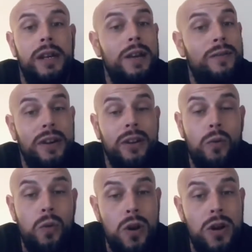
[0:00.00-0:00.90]
even at
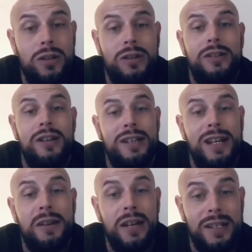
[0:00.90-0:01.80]
the worst
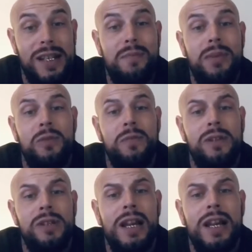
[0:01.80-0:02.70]

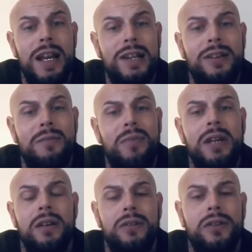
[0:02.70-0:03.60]
establishments like
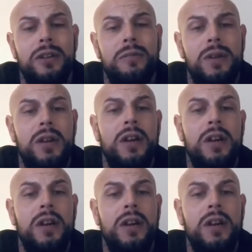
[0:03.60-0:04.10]
HMP Nottingham,